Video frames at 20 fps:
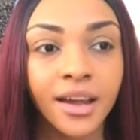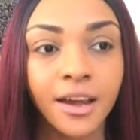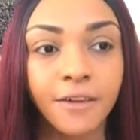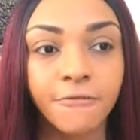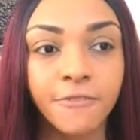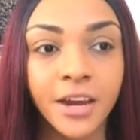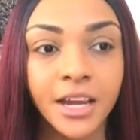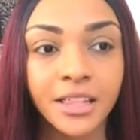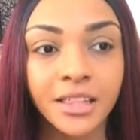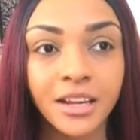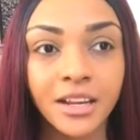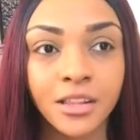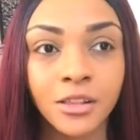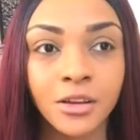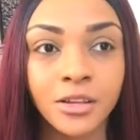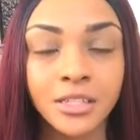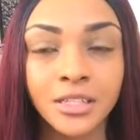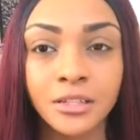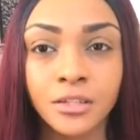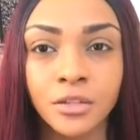I find that it
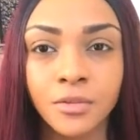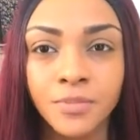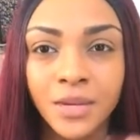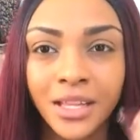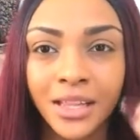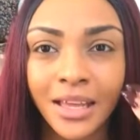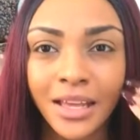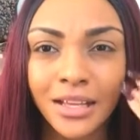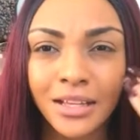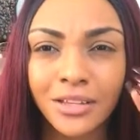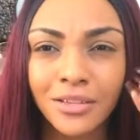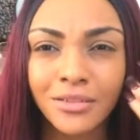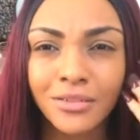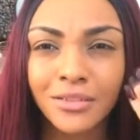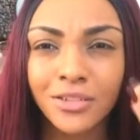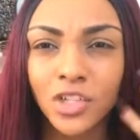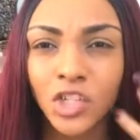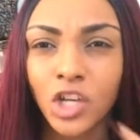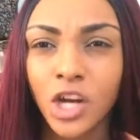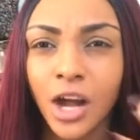looks a little bit like
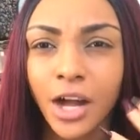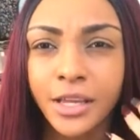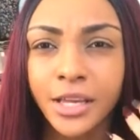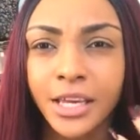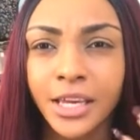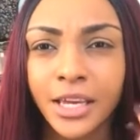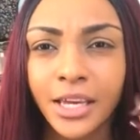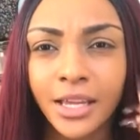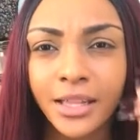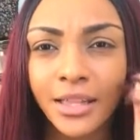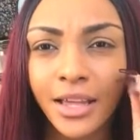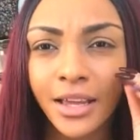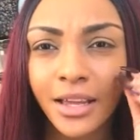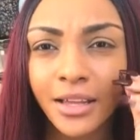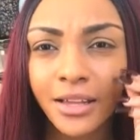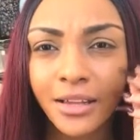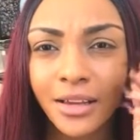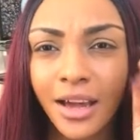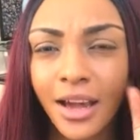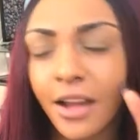chalky and like,
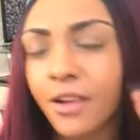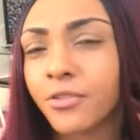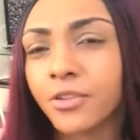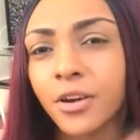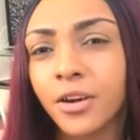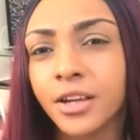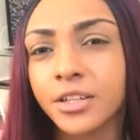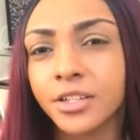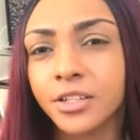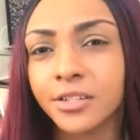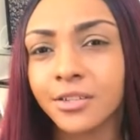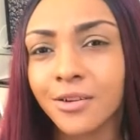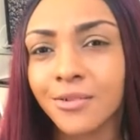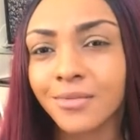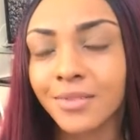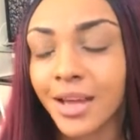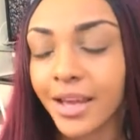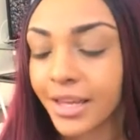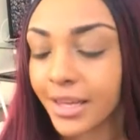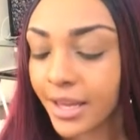I don't know, I just
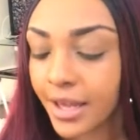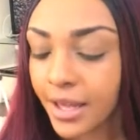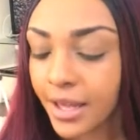don't like